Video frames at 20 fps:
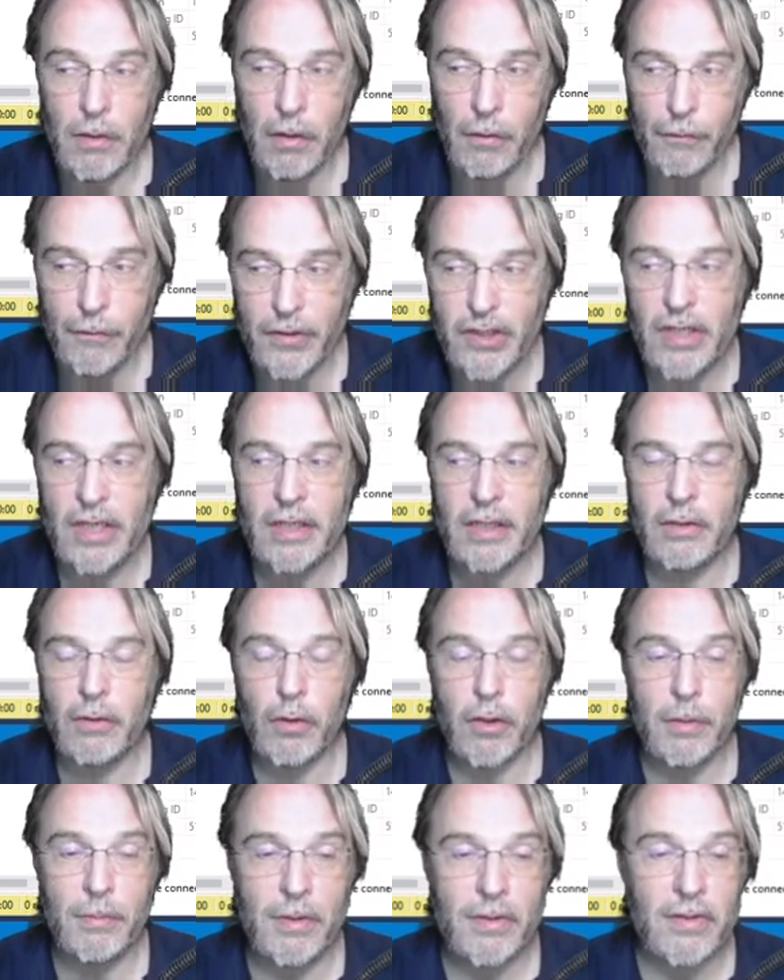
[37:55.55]
officially
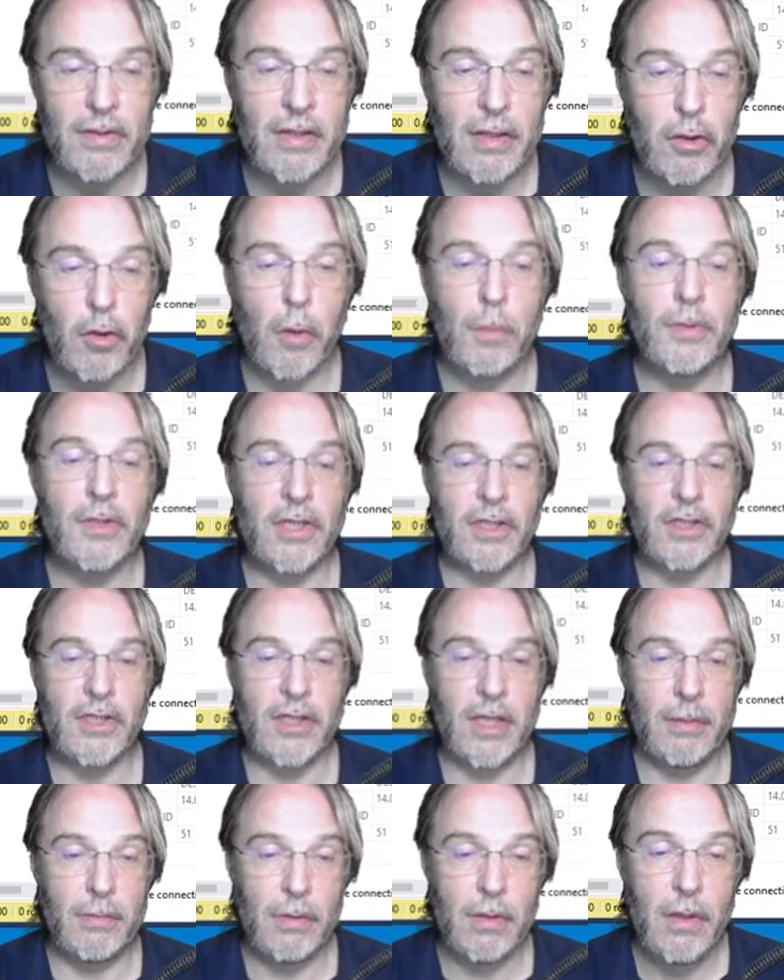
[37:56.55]
documented in the object
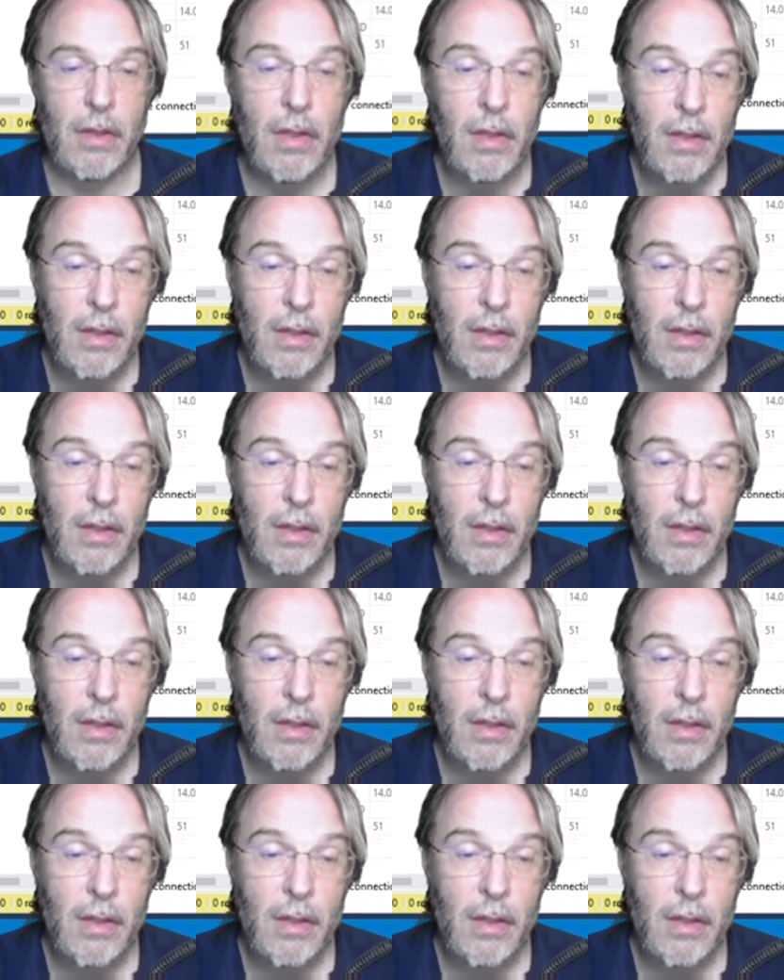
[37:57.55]
table.